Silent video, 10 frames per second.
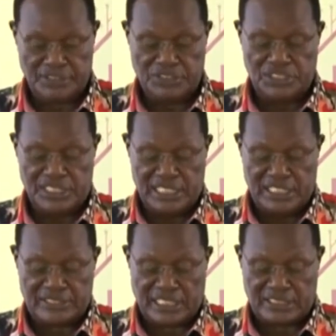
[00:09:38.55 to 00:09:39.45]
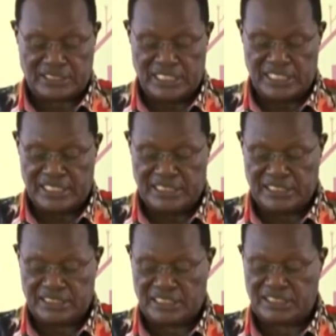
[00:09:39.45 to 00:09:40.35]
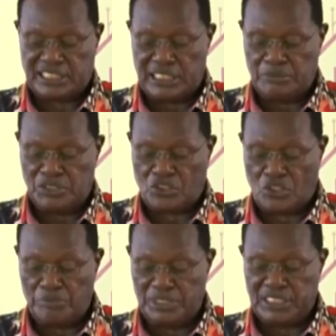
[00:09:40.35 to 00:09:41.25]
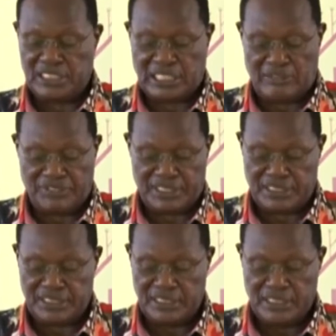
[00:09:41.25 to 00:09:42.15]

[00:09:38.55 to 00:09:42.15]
Engineers Accelerating Sustainable Economic Recovery